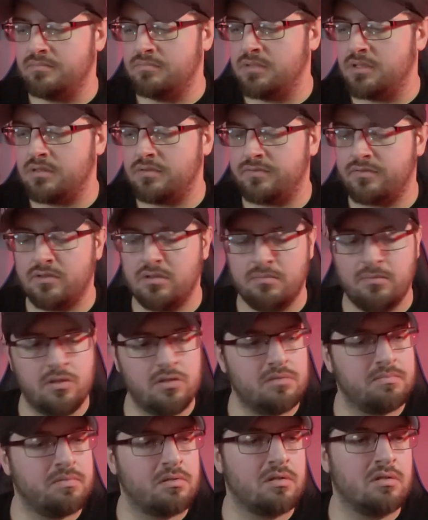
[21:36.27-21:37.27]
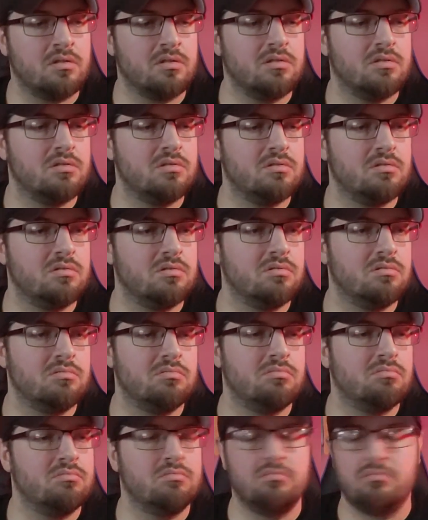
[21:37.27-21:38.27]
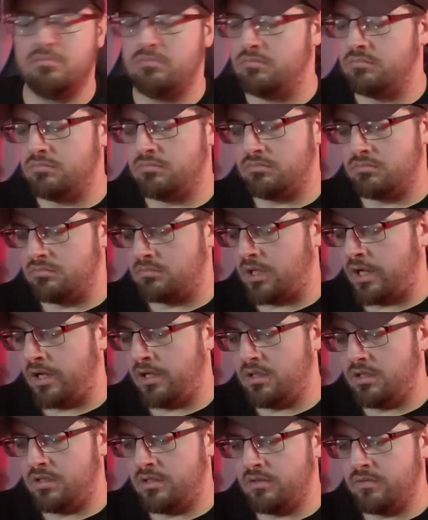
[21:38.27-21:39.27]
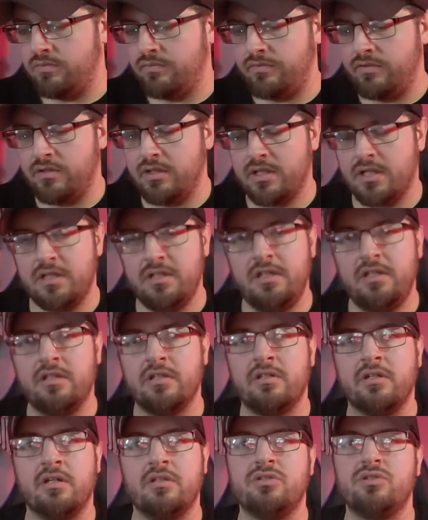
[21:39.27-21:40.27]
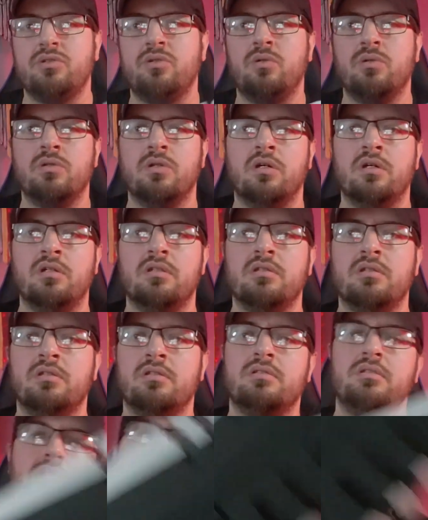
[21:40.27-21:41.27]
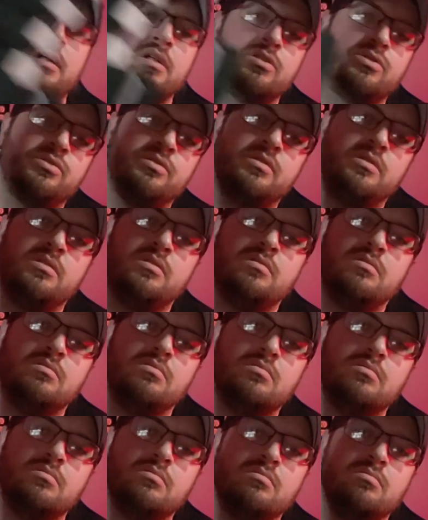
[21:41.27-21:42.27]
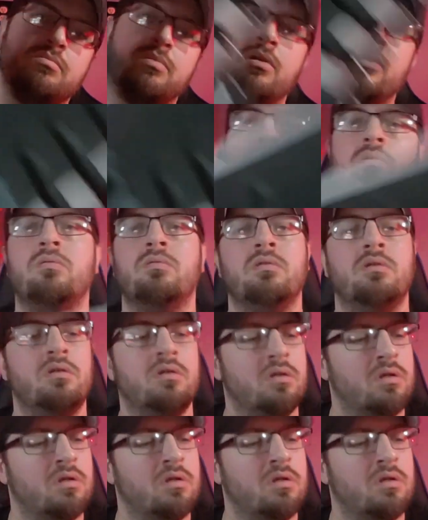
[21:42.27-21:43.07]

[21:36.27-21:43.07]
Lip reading: but for the most part, I don't feel like I need to touch a whole lot. This is actually pretty cool.